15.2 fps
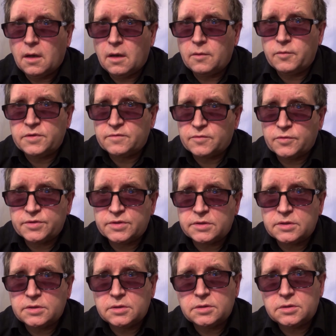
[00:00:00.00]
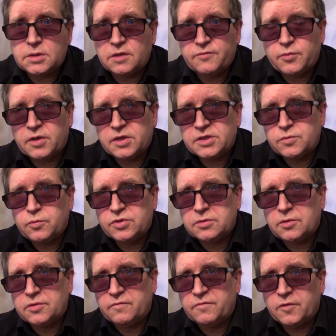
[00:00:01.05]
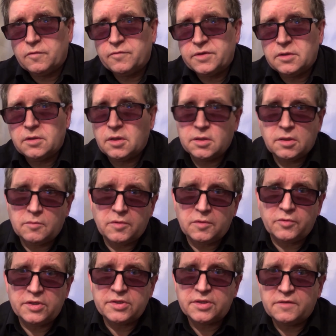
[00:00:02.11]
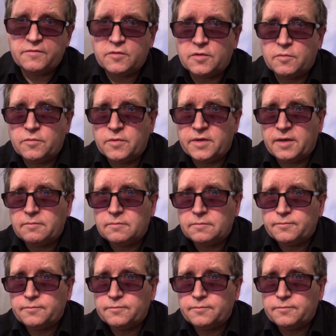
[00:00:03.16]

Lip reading: which of course Dave Prowse was not involved in. I don't really want to say further than that.